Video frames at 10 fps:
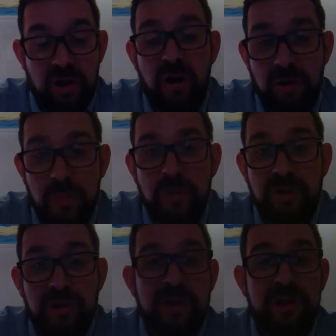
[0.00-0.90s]
are
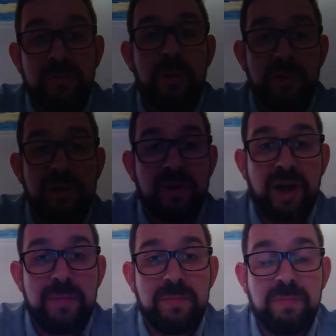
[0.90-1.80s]
emotional at this moment in
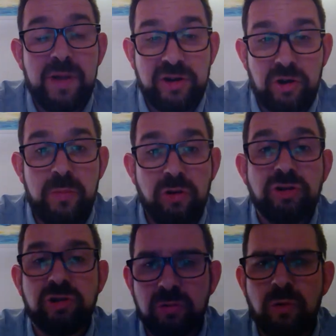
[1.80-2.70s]
time and your
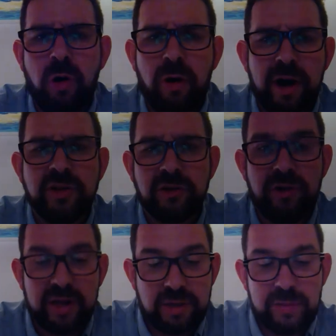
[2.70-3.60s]
emotions are raw and you're
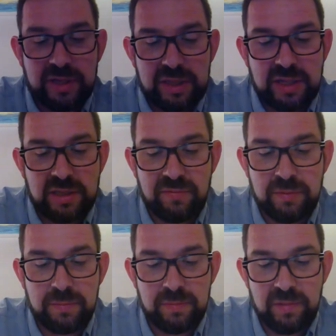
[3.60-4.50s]
trying to make sense of
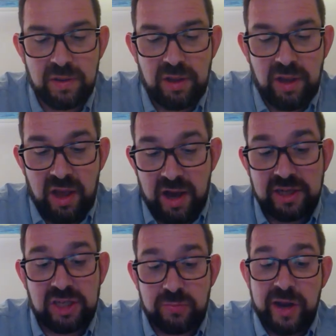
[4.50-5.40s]
them.
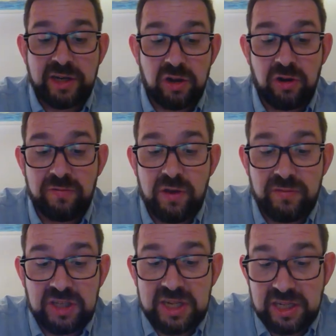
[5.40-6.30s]
I suspect a lot of you
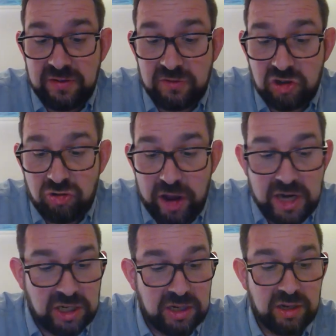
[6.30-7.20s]
have a sense of
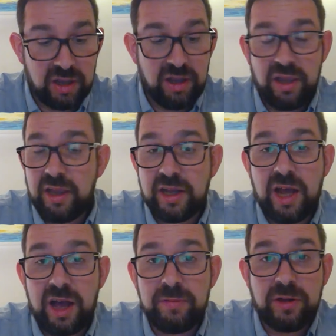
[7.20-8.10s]
frustration at
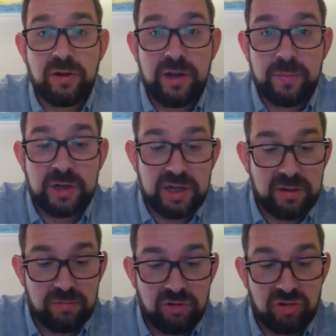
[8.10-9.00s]
having your
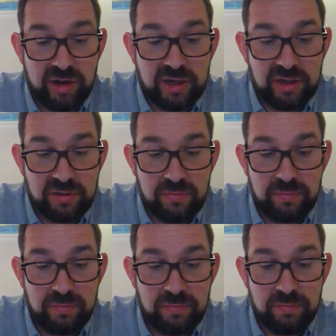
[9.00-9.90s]
liberty restricted
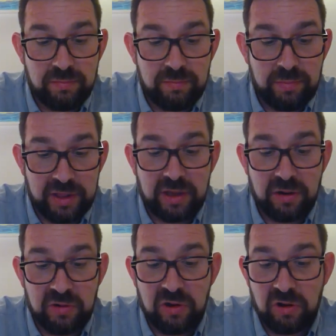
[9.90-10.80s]
by the
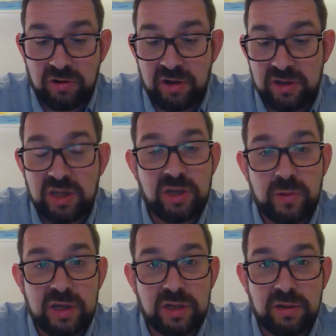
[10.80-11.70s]
current lockdown
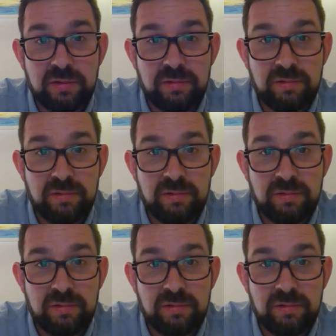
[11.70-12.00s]
situation,